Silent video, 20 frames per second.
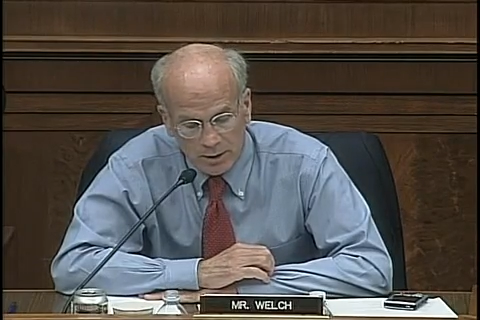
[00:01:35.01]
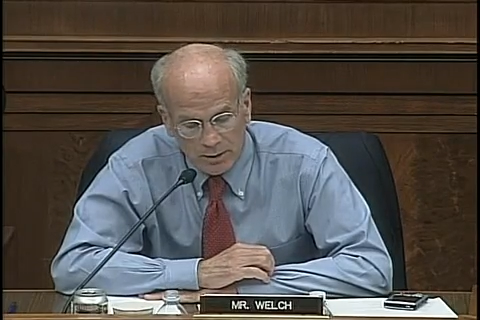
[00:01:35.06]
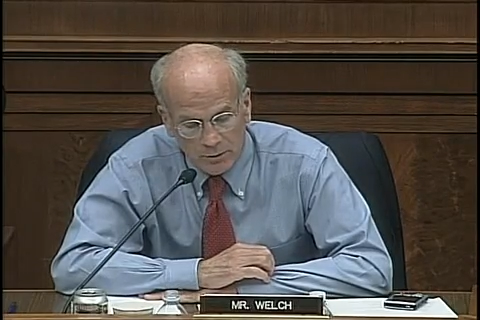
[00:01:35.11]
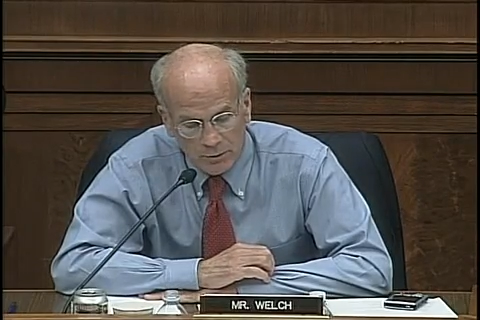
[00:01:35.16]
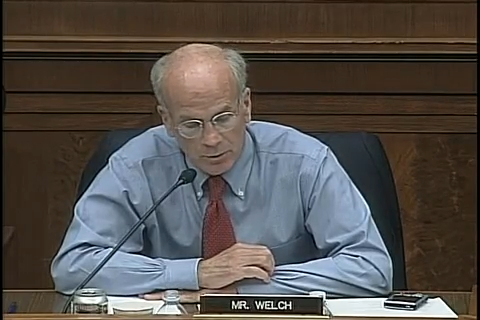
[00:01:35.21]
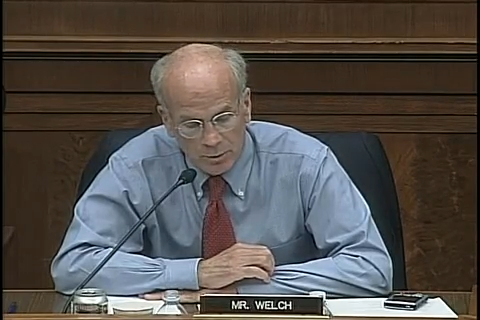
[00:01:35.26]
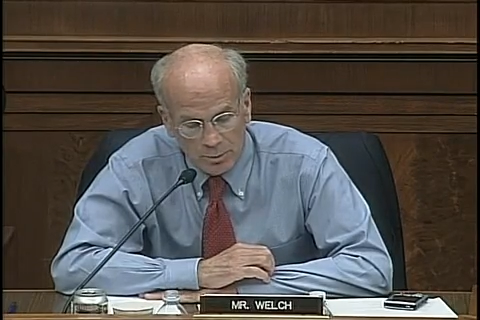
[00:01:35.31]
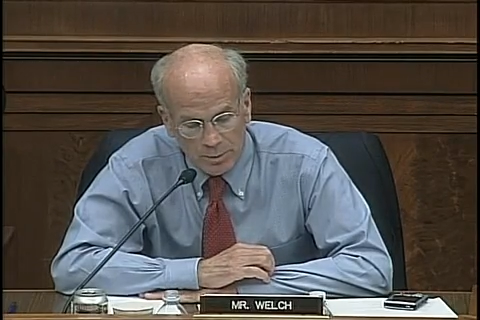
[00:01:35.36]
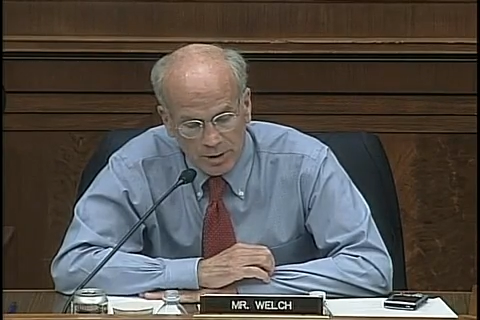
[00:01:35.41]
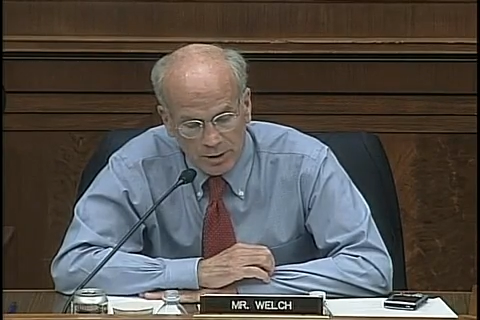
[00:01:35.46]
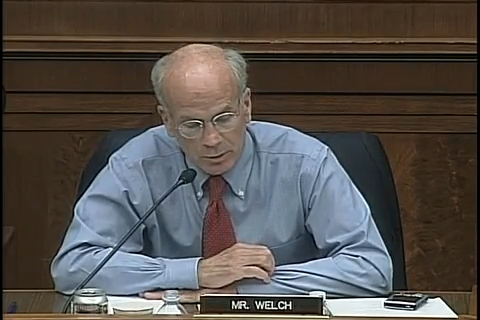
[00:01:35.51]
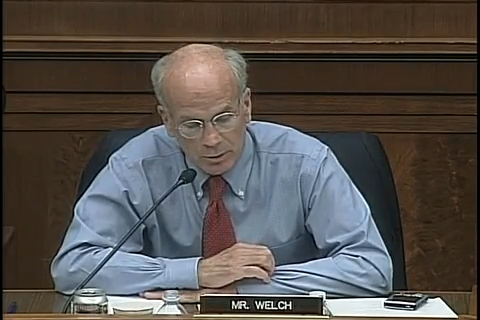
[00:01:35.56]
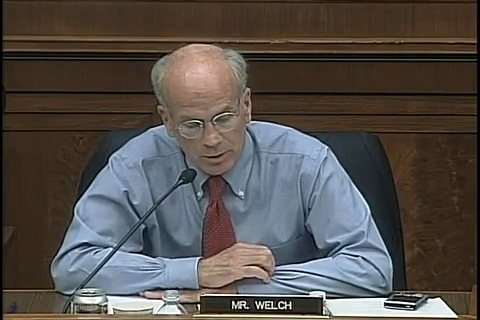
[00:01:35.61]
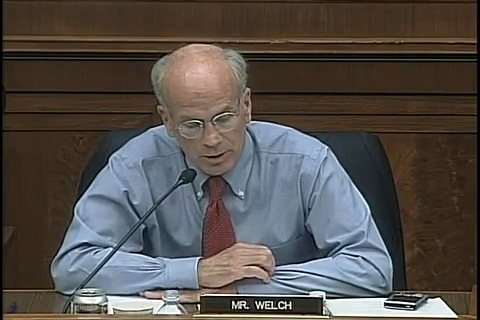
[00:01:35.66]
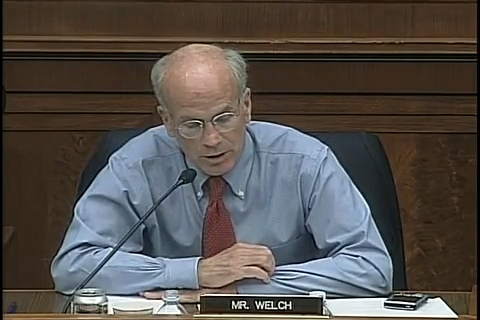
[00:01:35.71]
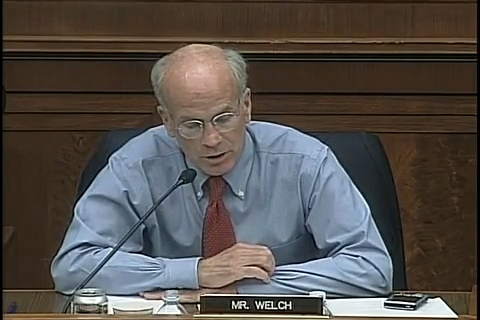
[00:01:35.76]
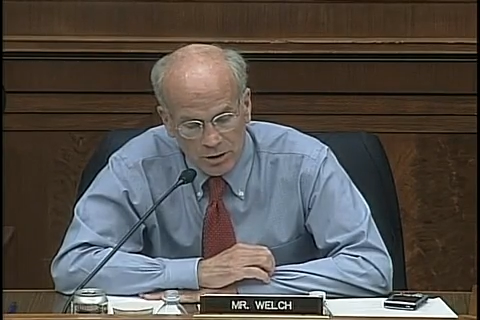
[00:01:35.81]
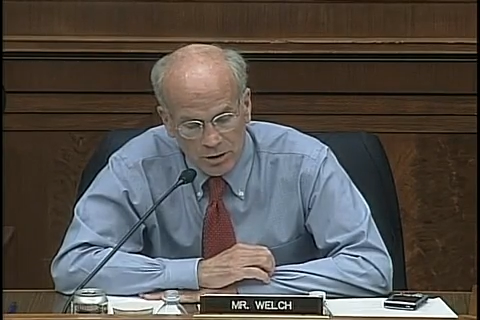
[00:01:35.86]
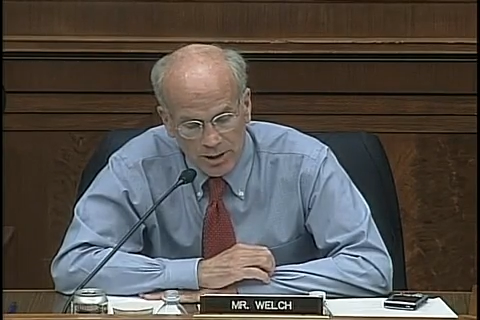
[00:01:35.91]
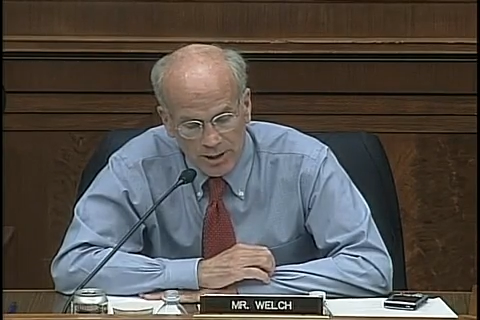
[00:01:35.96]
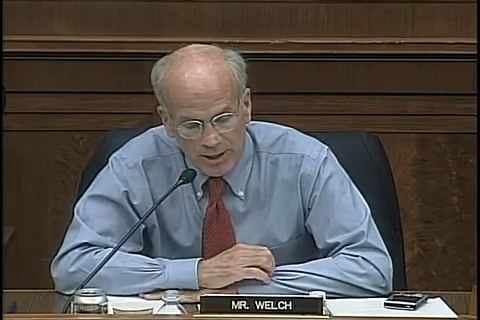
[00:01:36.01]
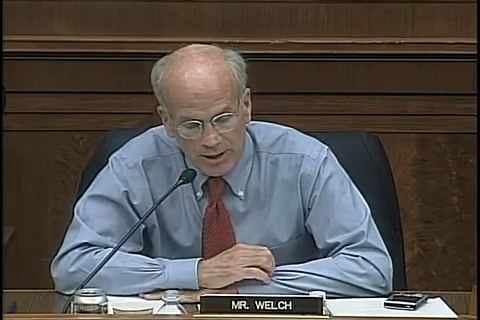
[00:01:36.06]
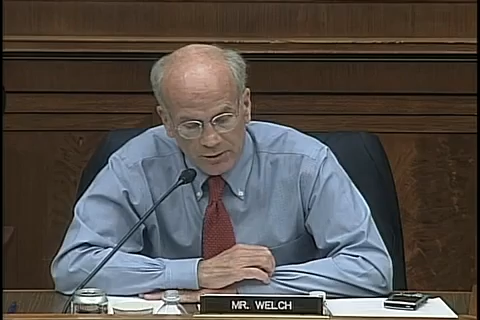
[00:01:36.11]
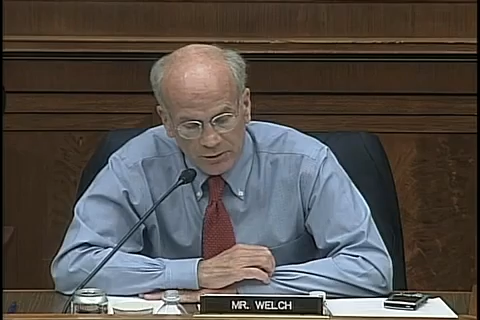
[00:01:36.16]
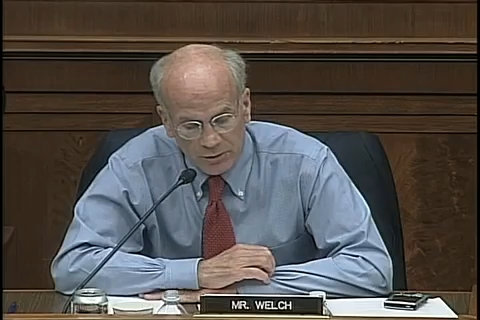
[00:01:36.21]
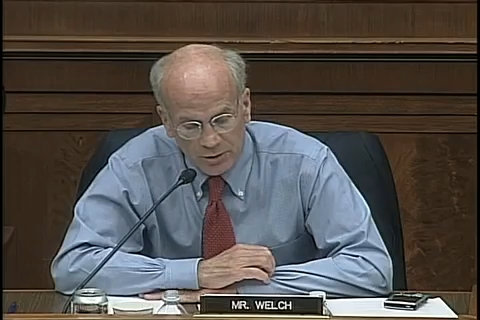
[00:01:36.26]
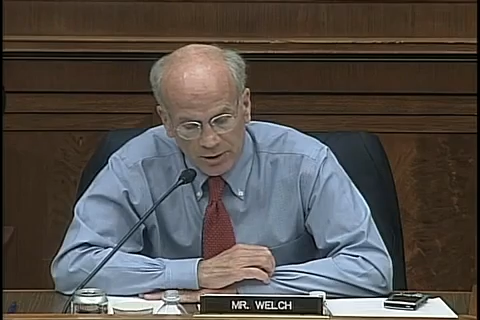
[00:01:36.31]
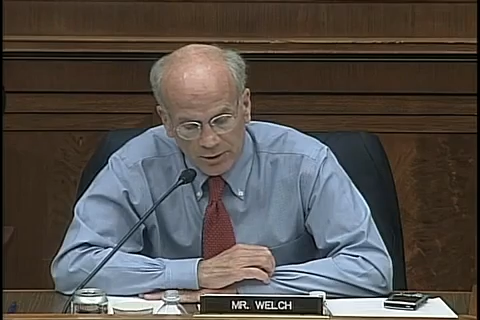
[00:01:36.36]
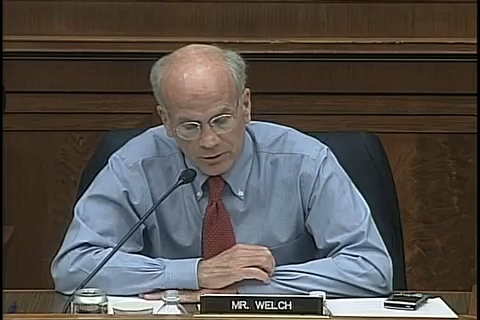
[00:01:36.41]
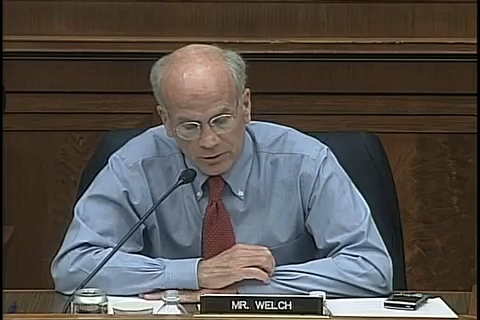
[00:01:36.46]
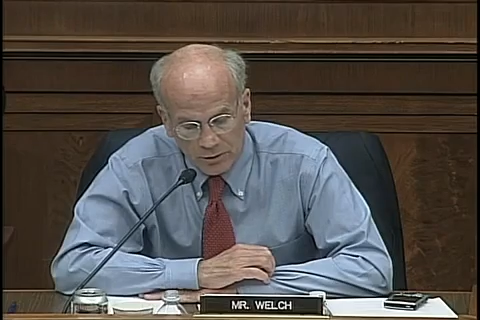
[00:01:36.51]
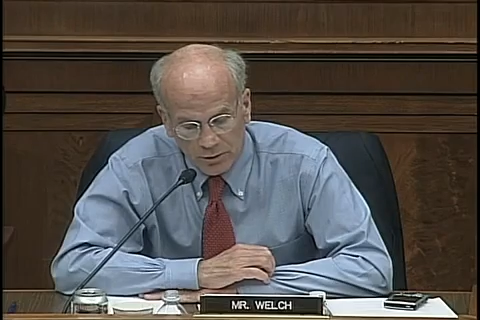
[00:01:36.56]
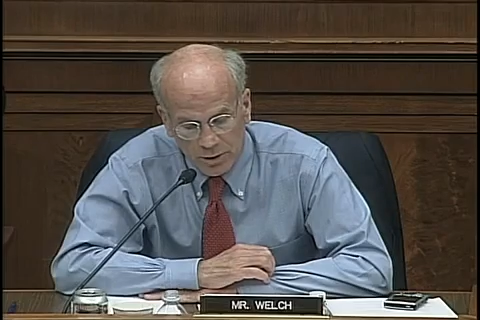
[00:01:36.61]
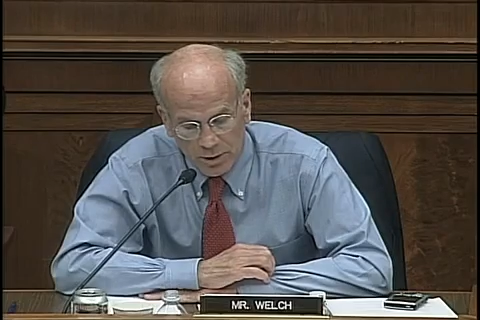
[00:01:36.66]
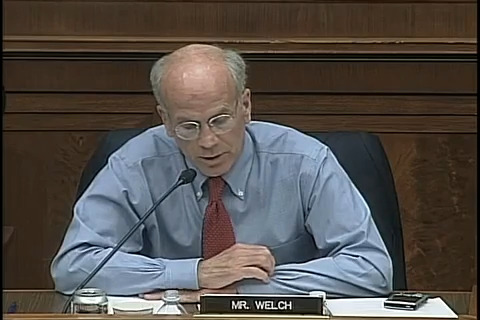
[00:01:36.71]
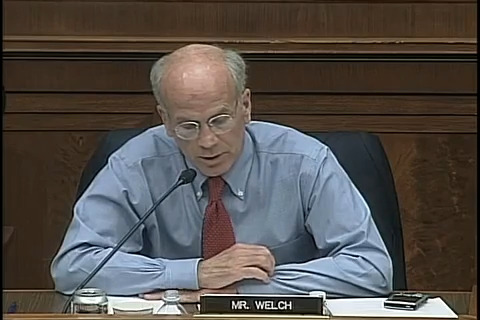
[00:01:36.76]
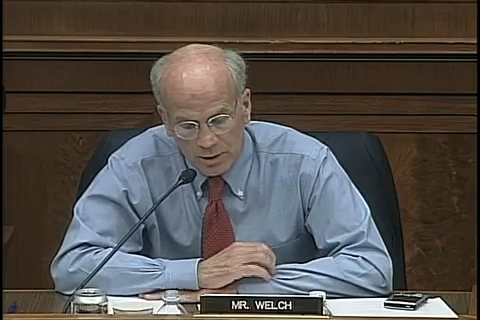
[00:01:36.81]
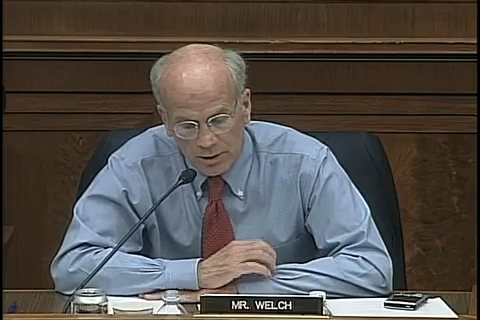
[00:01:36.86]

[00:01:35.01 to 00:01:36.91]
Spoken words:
of the Merrill Lynch assets.